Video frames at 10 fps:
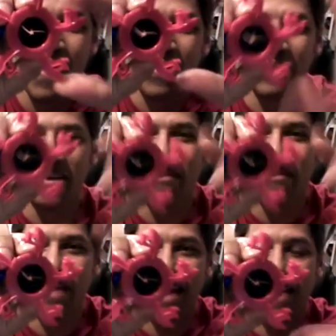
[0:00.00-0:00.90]
the
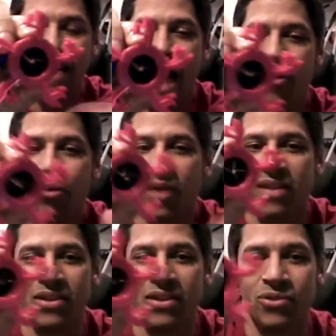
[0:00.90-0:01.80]
kind of the outer ring
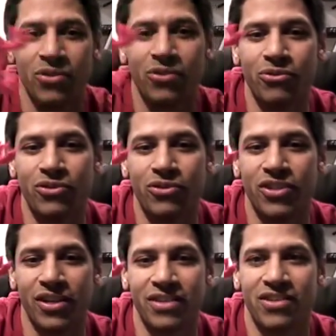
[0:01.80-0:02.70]
that you use
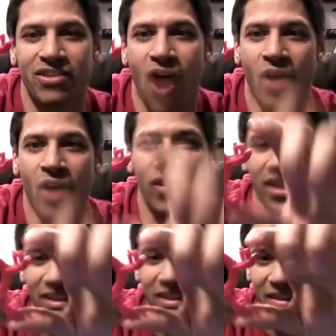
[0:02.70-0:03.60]
to toggle it